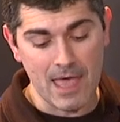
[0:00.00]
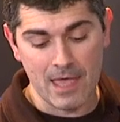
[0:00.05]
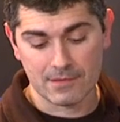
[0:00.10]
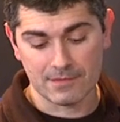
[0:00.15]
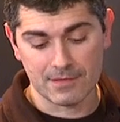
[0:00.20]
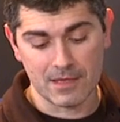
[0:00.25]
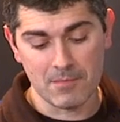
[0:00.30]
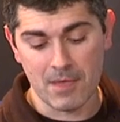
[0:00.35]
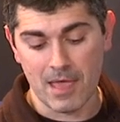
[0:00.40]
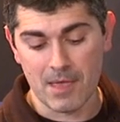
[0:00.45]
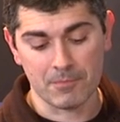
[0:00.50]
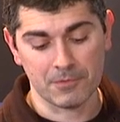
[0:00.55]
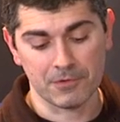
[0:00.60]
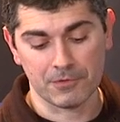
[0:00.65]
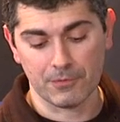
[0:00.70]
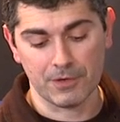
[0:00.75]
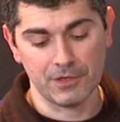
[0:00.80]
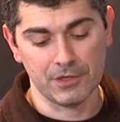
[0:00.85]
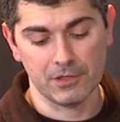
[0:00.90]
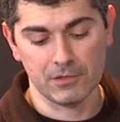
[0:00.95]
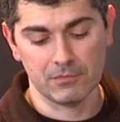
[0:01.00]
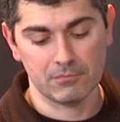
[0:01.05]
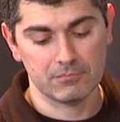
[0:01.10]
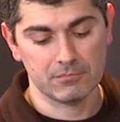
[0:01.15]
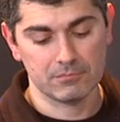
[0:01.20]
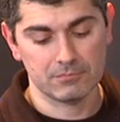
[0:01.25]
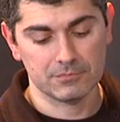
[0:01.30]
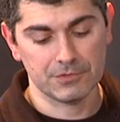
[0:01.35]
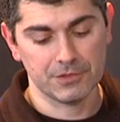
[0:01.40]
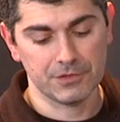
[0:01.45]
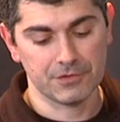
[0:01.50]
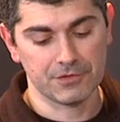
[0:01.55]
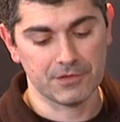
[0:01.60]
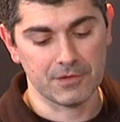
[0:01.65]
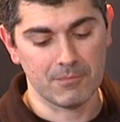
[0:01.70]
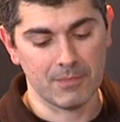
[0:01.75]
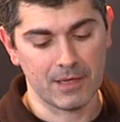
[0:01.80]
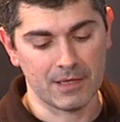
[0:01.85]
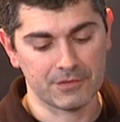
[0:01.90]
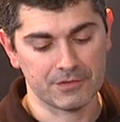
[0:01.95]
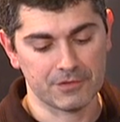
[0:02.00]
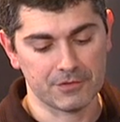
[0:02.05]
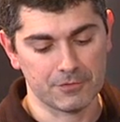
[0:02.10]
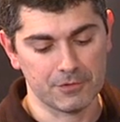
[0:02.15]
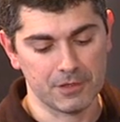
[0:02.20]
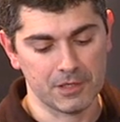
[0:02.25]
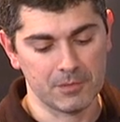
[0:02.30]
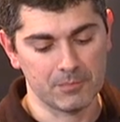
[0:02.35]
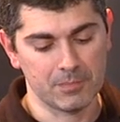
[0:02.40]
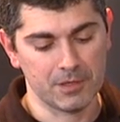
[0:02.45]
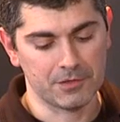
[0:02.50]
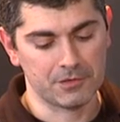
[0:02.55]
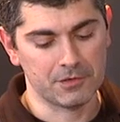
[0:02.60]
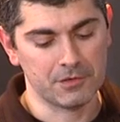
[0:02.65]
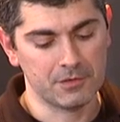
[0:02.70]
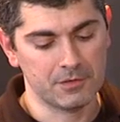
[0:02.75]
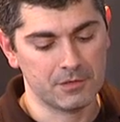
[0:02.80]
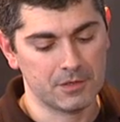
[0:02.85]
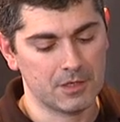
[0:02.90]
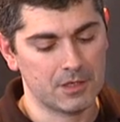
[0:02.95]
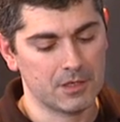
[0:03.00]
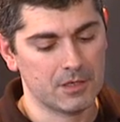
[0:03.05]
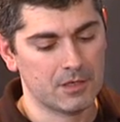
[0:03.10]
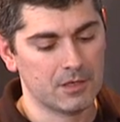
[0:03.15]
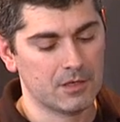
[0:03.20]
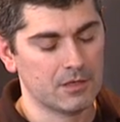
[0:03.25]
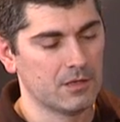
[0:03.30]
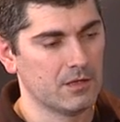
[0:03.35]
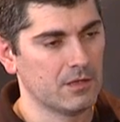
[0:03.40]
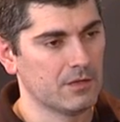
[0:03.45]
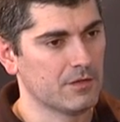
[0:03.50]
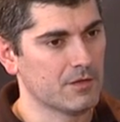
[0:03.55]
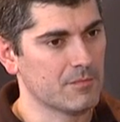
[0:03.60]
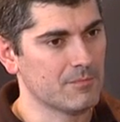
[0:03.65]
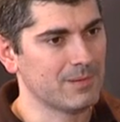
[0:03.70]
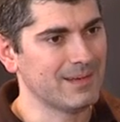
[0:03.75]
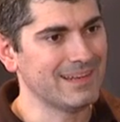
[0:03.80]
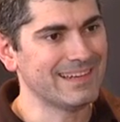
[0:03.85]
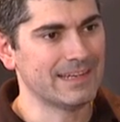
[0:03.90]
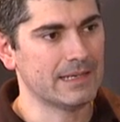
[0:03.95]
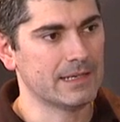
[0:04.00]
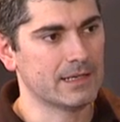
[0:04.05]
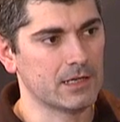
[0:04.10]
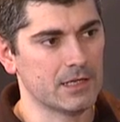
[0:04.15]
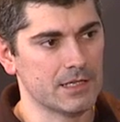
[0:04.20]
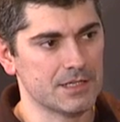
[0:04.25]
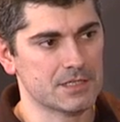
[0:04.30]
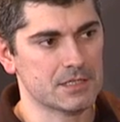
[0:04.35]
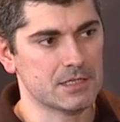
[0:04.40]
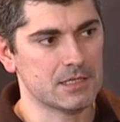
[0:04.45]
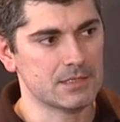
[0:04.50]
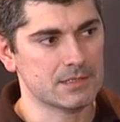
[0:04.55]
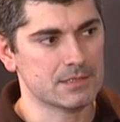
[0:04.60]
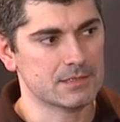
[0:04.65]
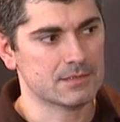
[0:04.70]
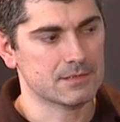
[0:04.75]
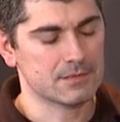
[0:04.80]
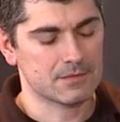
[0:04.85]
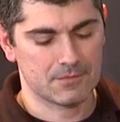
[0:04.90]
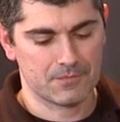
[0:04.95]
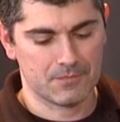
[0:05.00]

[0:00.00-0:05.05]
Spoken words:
Same happens when you use the master in button. Completely glitchless.